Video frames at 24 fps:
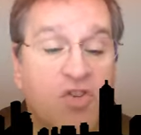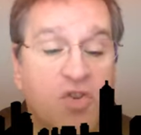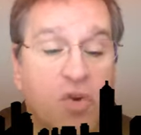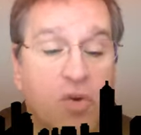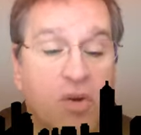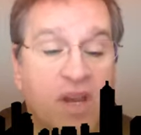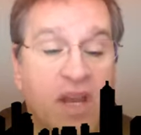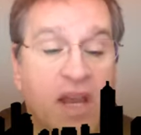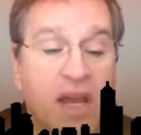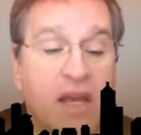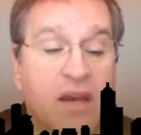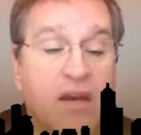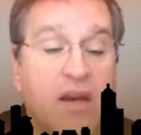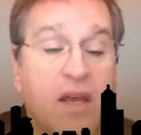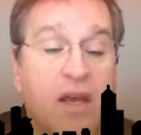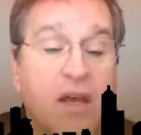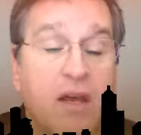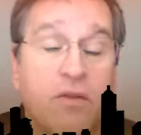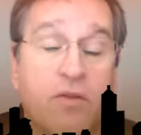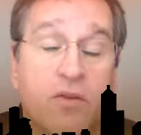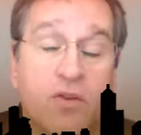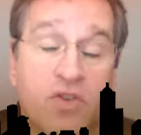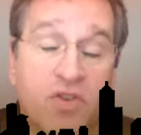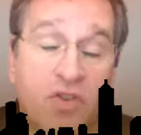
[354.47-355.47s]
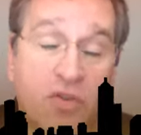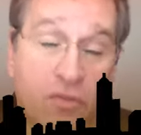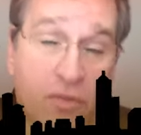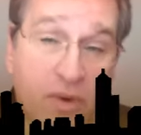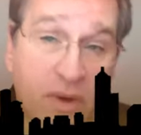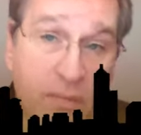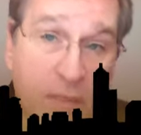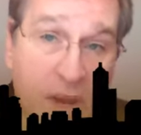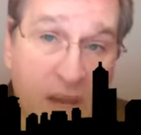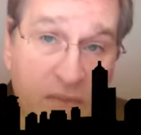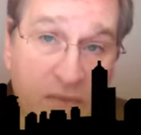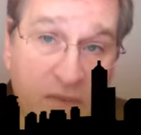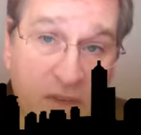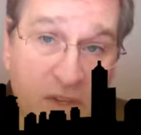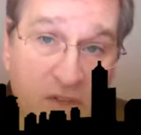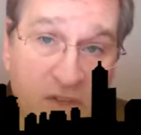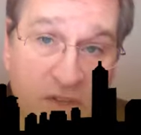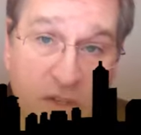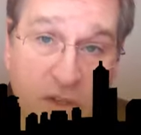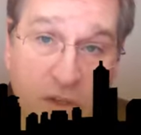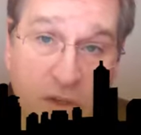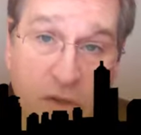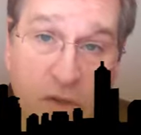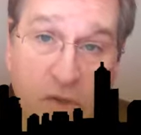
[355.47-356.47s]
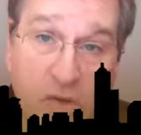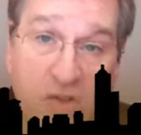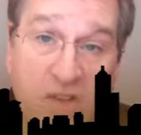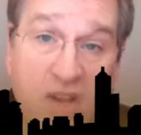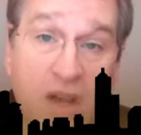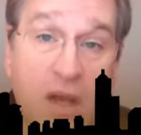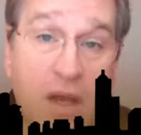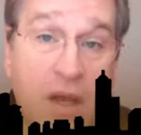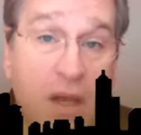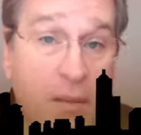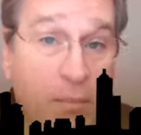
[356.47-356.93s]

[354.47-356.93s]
So again, there's 3 methods to use.